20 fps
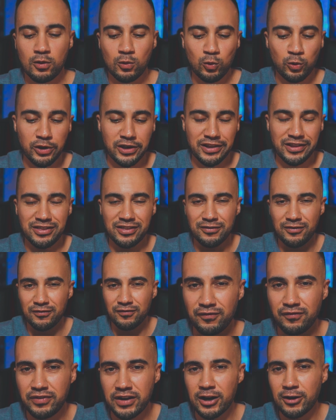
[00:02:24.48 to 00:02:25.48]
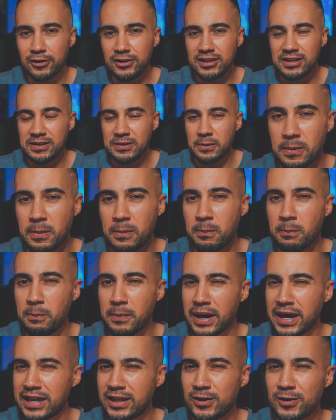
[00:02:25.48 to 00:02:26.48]
with very
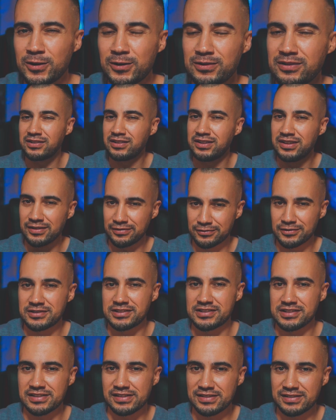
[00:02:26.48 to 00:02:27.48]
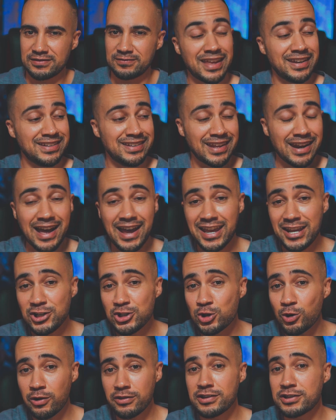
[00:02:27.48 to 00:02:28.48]
minor differences. And did I
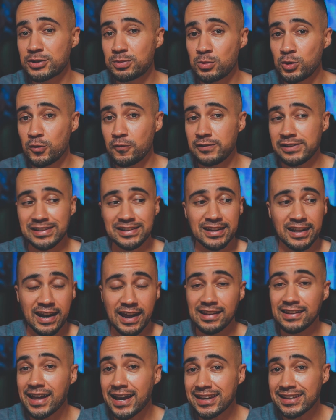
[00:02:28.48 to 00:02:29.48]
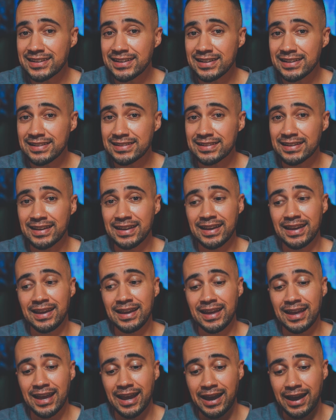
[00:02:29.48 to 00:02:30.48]
enjoy this movie? Did I like it?
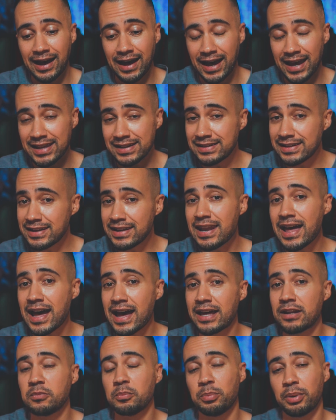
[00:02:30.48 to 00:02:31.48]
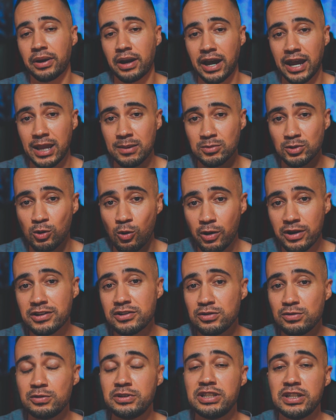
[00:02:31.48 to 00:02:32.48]
I did not, but I am going
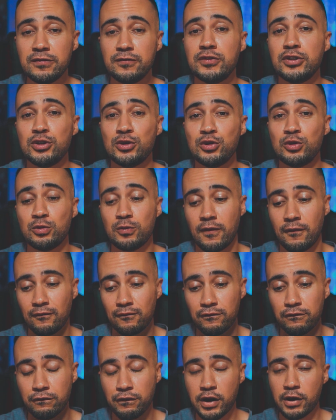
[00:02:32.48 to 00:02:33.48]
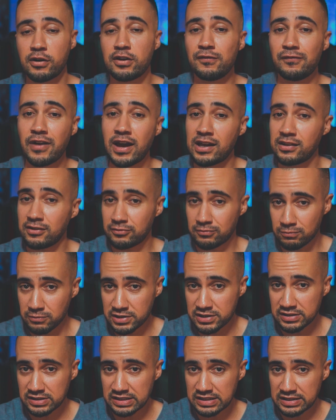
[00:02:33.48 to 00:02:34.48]
to give you very valid
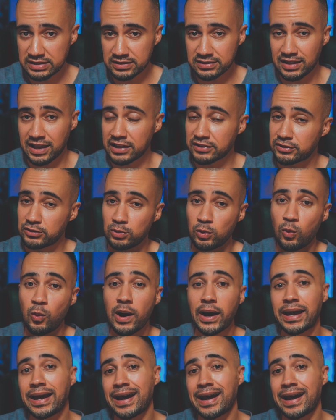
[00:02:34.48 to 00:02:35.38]
reasons as to why